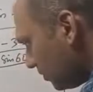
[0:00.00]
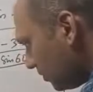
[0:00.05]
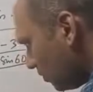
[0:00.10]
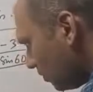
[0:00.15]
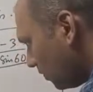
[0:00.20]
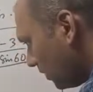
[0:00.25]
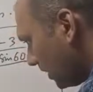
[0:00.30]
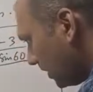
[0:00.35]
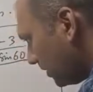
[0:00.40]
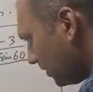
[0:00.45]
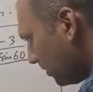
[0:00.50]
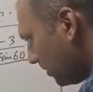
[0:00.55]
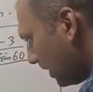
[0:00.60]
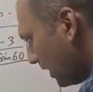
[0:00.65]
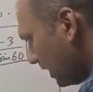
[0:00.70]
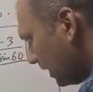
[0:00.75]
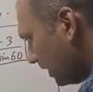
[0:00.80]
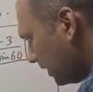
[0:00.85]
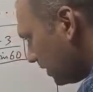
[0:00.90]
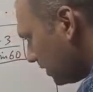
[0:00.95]
1
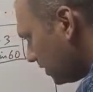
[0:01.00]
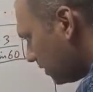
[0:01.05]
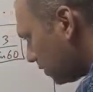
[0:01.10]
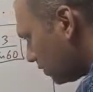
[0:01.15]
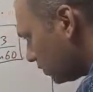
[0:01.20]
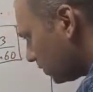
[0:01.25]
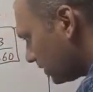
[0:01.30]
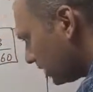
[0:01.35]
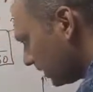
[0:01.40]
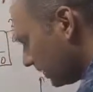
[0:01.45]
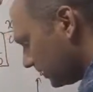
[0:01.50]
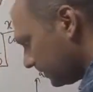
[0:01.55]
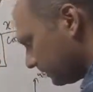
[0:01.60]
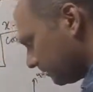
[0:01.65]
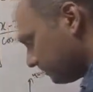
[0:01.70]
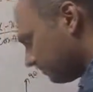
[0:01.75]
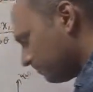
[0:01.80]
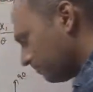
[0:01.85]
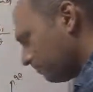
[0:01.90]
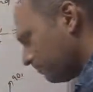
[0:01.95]
by root 3
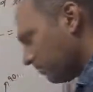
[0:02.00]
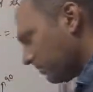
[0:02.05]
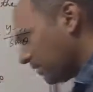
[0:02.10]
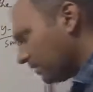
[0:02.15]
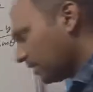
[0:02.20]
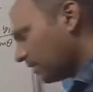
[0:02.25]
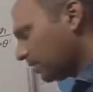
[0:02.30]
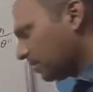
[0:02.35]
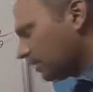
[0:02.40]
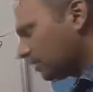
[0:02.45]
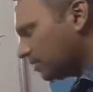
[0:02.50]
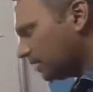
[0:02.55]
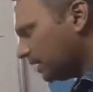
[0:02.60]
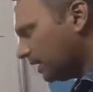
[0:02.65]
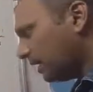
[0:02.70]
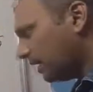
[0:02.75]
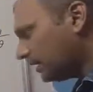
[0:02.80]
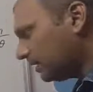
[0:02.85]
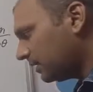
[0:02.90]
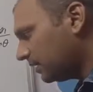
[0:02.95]

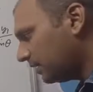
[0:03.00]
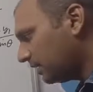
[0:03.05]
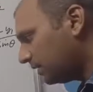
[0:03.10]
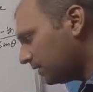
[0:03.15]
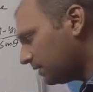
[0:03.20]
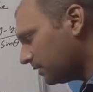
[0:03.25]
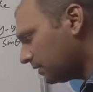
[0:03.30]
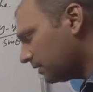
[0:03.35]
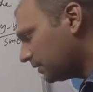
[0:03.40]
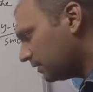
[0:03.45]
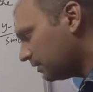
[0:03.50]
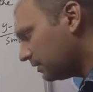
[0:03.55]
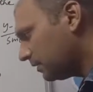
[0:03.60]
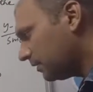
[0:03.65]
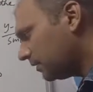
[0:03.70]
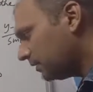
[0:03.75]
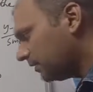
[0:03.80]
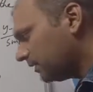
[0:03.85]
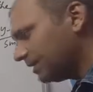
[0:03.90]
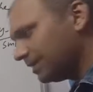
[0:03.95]
at
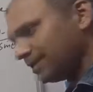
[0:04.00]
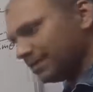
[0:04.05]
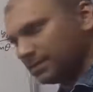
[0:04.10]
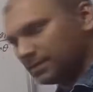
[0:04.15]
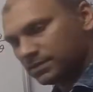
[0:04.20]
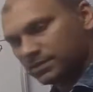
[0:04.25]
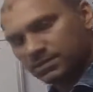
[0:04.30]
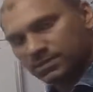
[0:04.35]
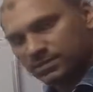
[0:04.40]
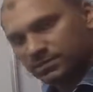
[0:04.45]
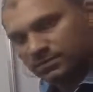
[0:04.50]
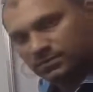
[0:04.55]
30 degrees,